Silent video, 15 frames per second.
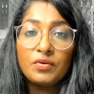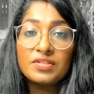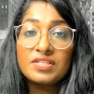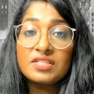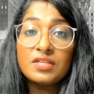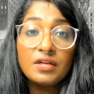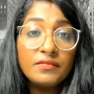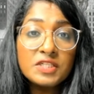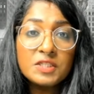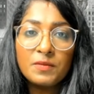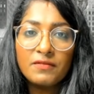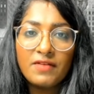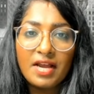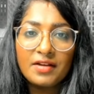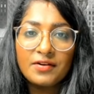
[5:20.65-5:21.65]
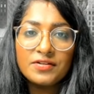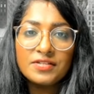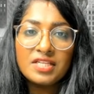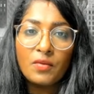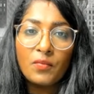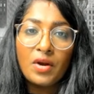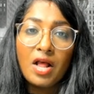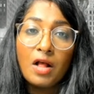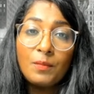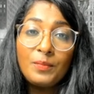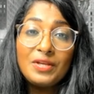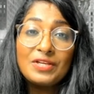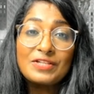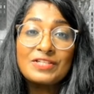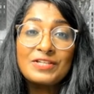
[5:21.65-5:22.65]
service providers that were
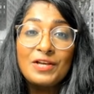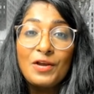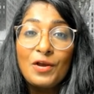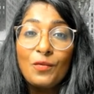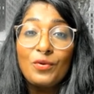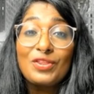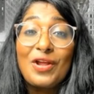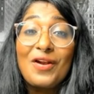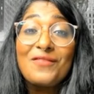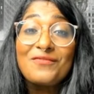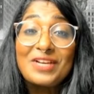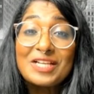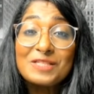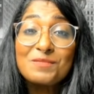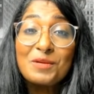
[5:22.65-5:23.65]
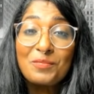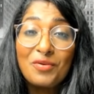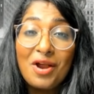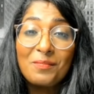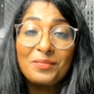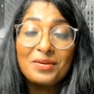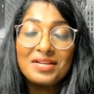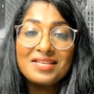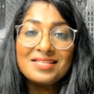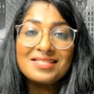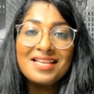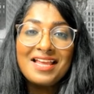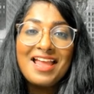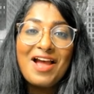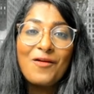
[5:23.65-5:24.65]
helping us with our investment
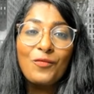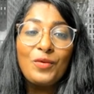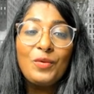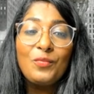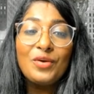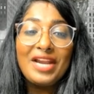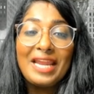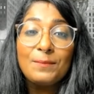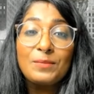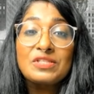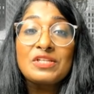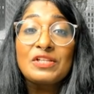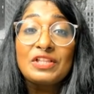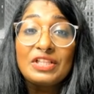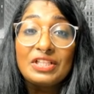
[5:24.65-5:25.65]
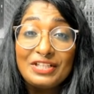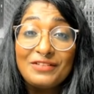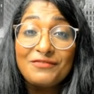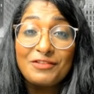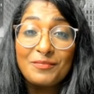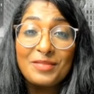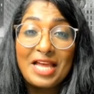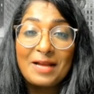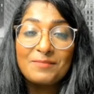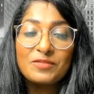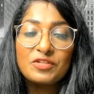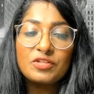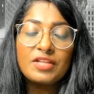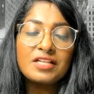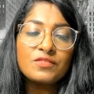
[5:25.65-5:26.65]
properties. We were able to learn from them.
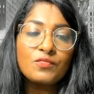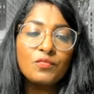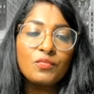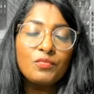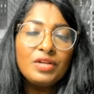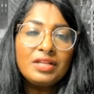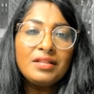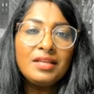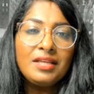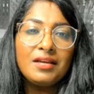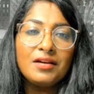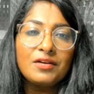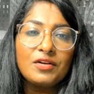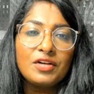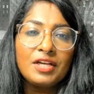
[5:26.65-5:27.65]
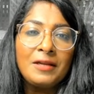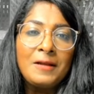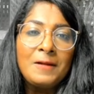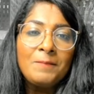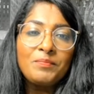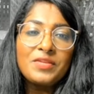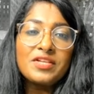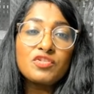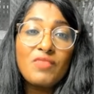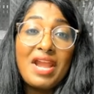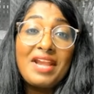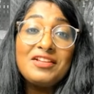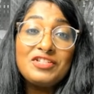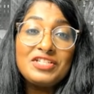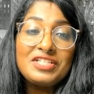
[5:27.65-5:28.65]
So that's really a good
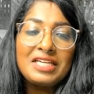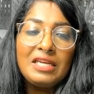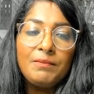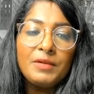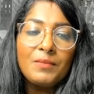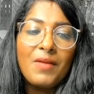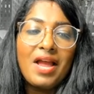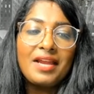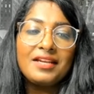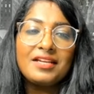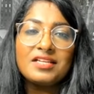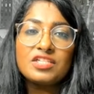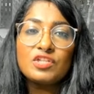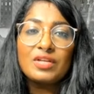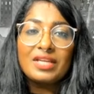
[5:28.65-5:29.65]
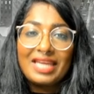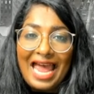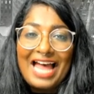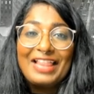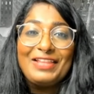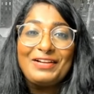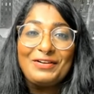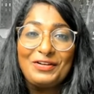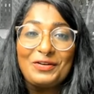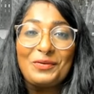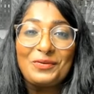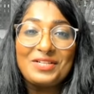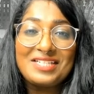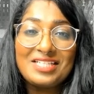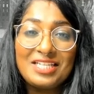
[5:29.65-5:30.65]
strategy to keep in mind, is to gather your
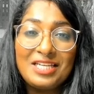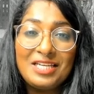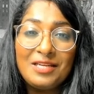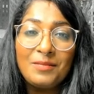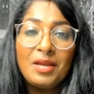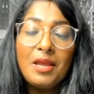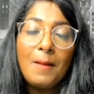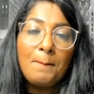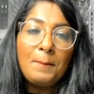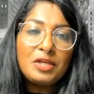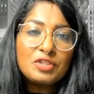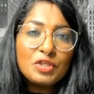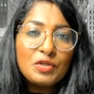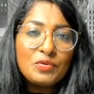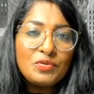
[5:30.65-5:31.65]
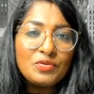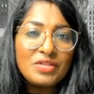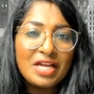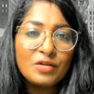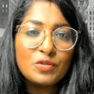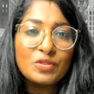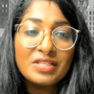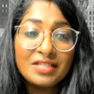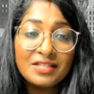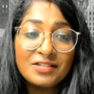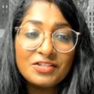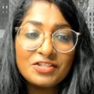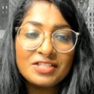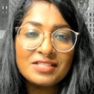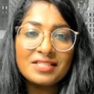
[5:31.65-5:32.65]
own team. Make sure you do that due
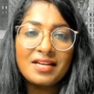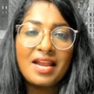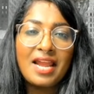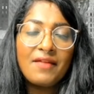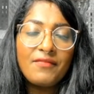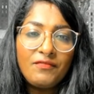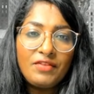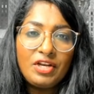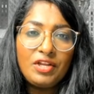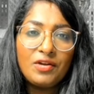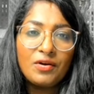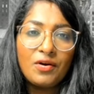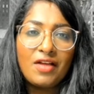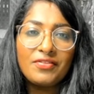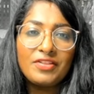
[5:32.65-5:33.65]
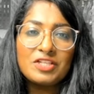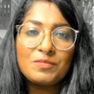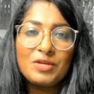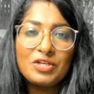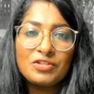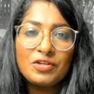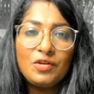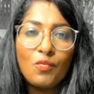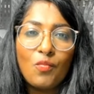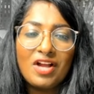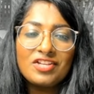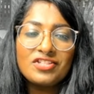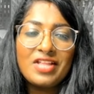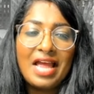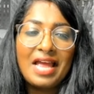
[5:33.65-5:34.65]
diligence. And I have a video on this. Make sure you
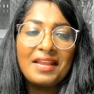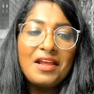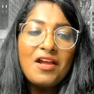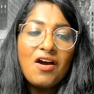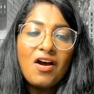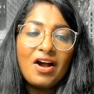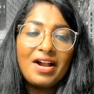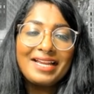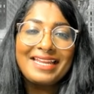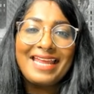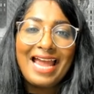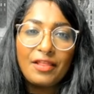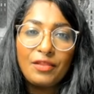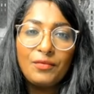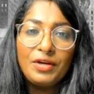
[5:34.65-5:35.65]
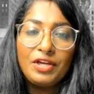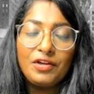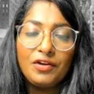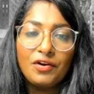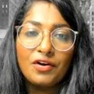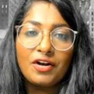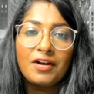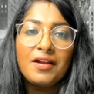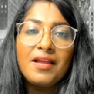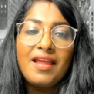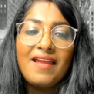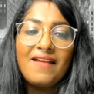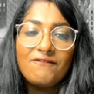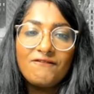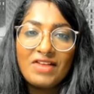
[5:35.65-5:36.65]
watch that on gathering your
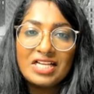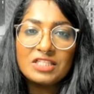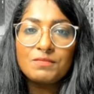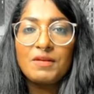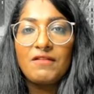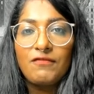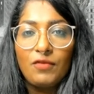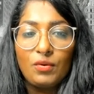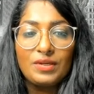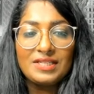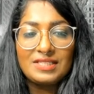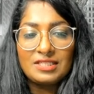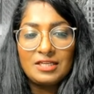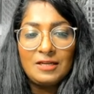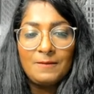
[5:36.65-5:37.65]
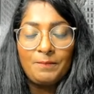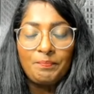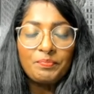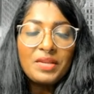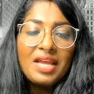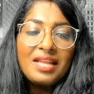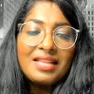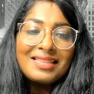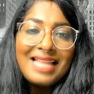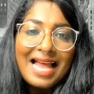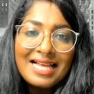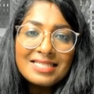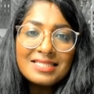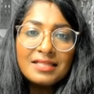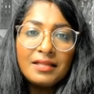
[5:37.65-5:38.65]
investment focused team. And
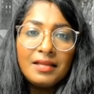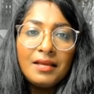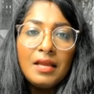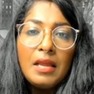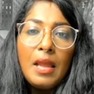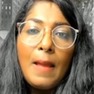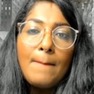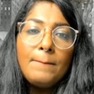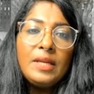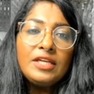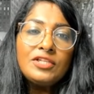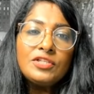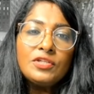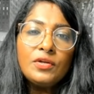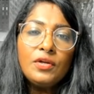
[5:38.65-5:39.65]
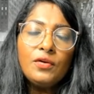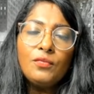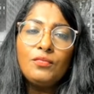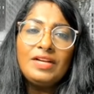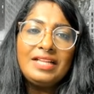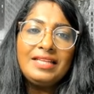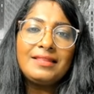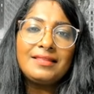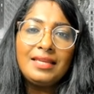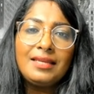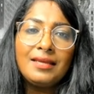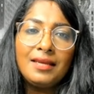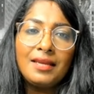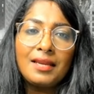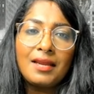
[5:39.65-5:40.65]
lastly, make sure you're really
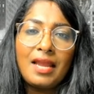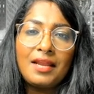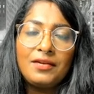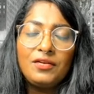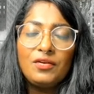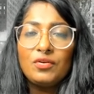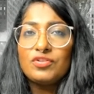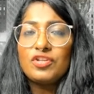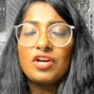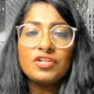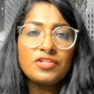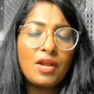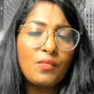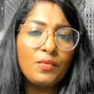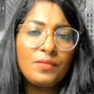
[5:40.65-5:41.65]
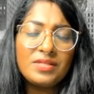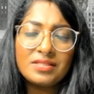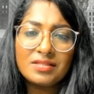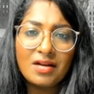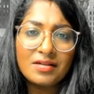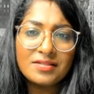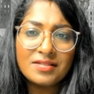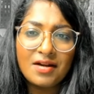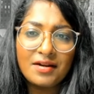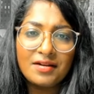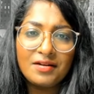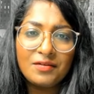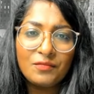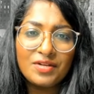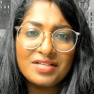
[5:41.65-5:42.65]
thinking, and Josh and I, when we got
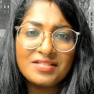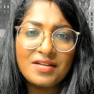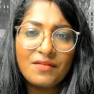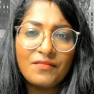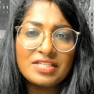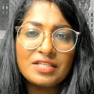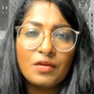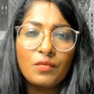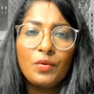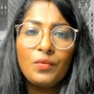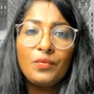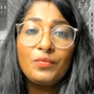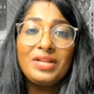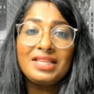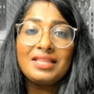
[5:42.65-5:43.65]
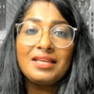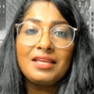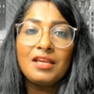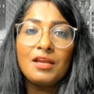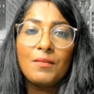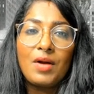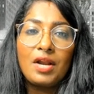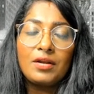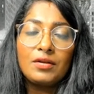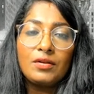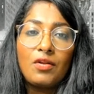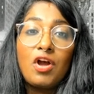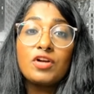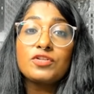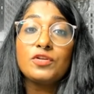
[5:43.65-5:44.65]
started in real estate investing, we weren't really thinking about
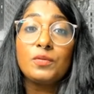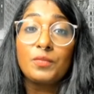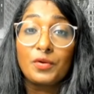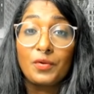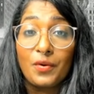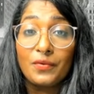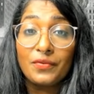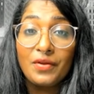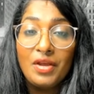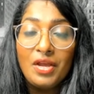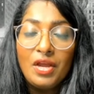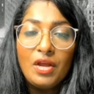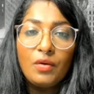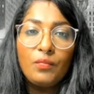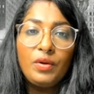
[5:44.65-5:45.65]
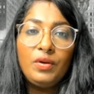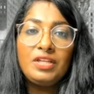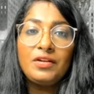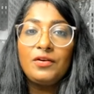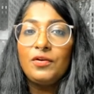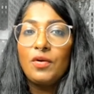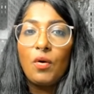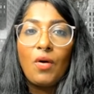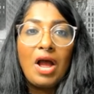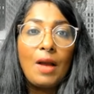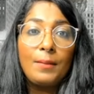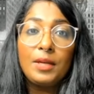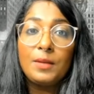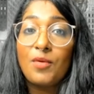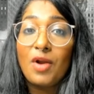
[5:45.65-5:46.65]
long-term growth. We didn't know
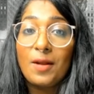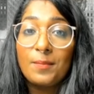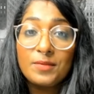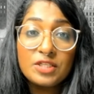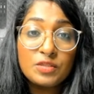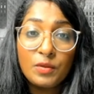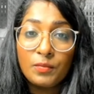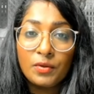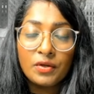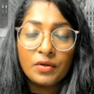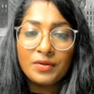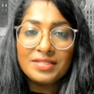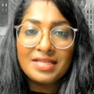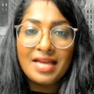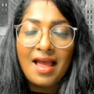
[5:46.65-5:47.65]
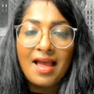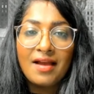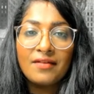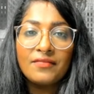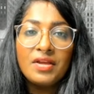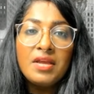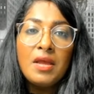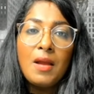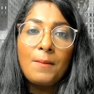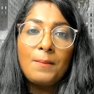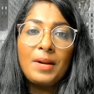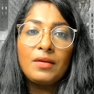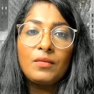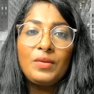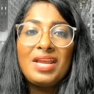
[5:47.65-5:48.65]
how many properties we were going to have,
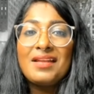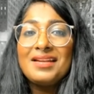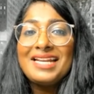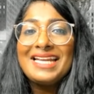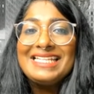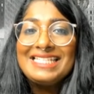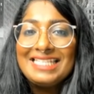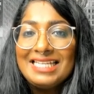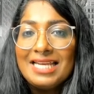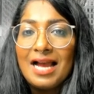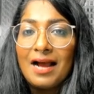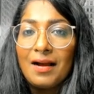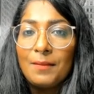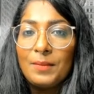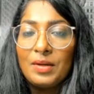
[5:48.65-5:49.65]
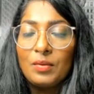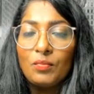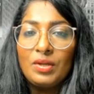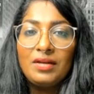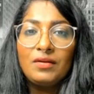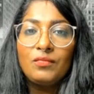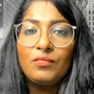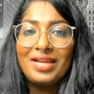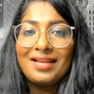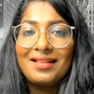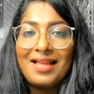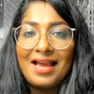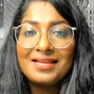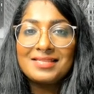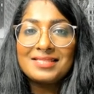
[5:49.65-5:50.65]
but we had an idea, but we didn't
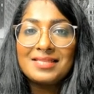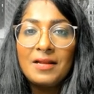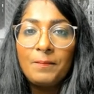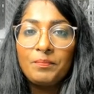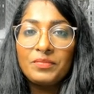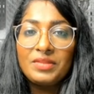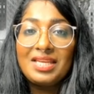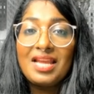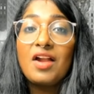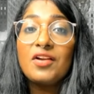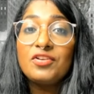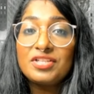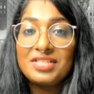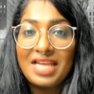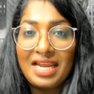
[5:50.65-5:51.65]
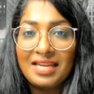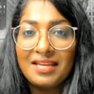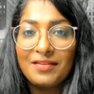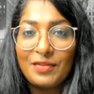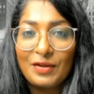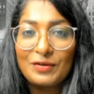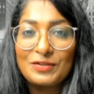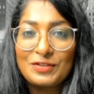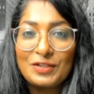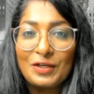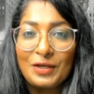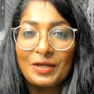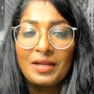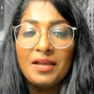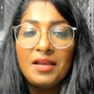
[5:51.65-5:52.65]
realize the undertaking that it
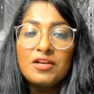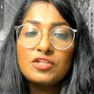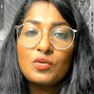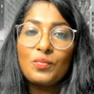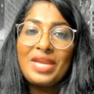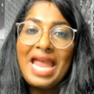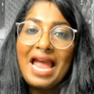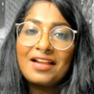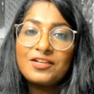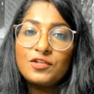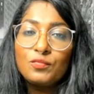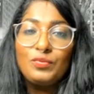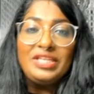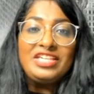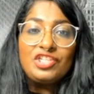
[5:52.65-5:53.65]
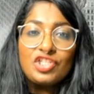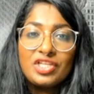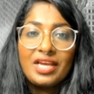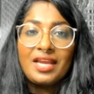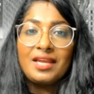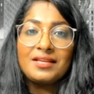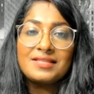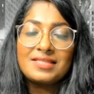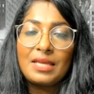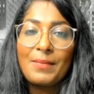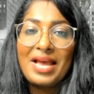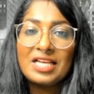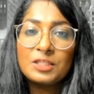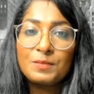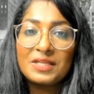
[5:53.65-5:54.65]
took. So we had to rejig
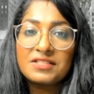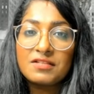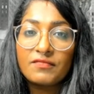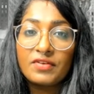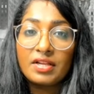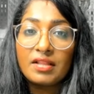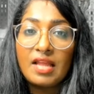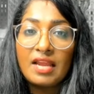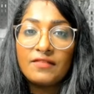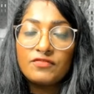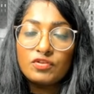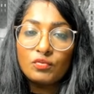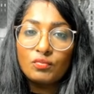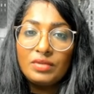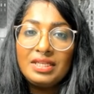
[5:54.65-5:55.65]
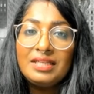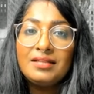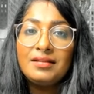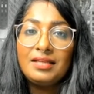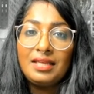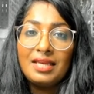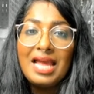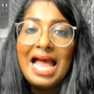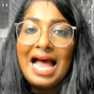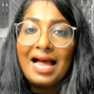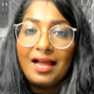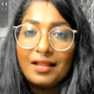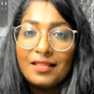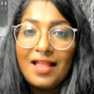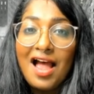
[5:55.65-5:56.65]
some aspects of our life to really
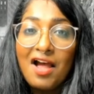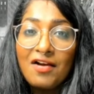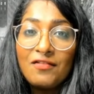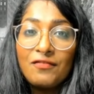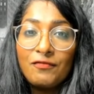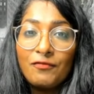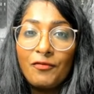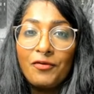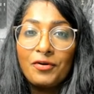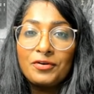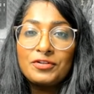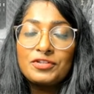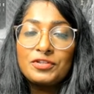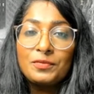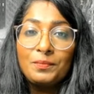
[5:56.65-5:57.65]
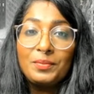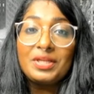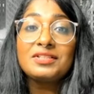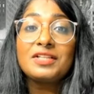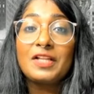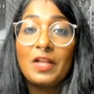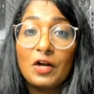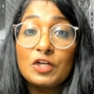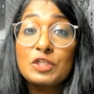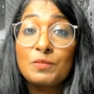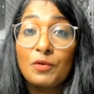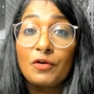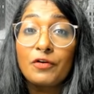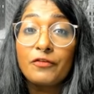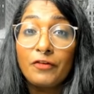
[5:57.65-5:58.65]
allow for or to build a
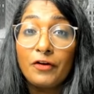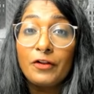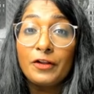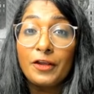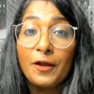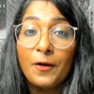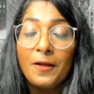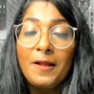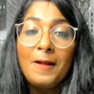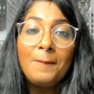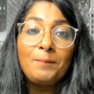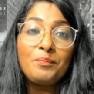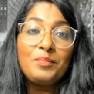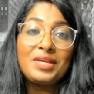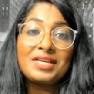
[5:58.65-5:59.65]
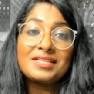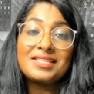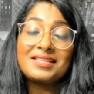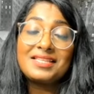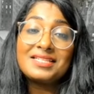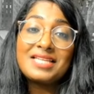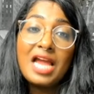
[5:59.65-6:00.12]
large portfolio. Because at the